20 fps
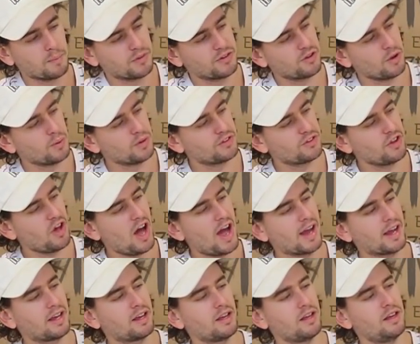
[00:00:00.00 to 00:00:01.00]
so it's
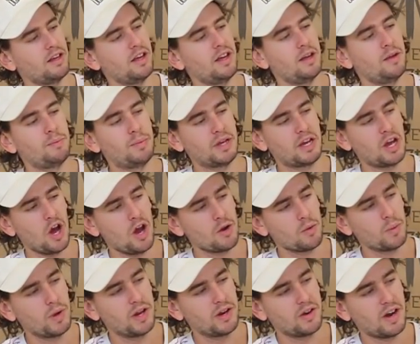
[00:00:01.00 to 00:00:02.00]
like, it'd be kind
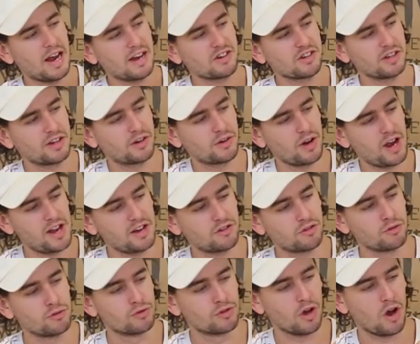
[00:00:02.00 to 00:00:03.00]
of weird to actually create
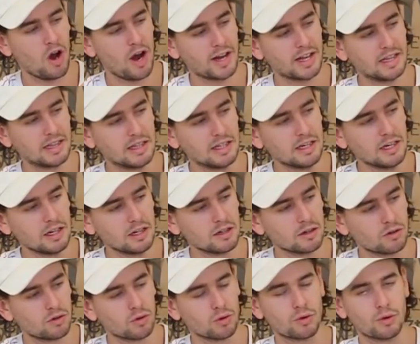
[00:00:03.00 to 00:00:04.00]
two tiny
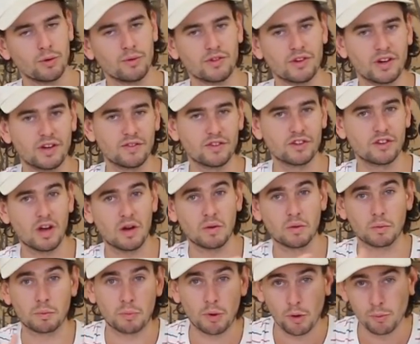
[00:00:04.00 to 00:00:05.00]
little crook grooves on either side,
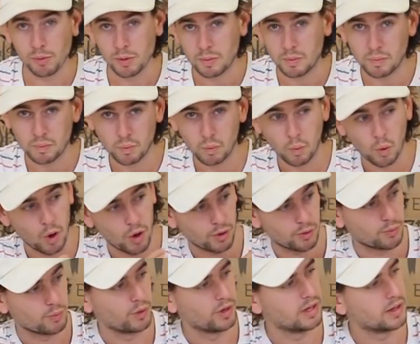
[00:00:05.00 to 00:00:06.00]
which would probably
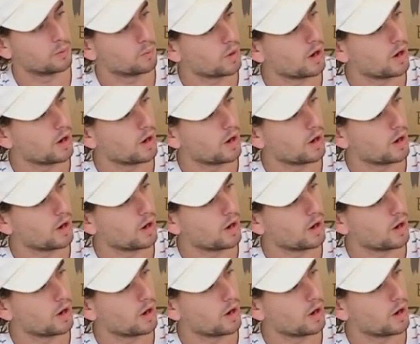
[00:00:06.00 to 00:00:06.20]
work really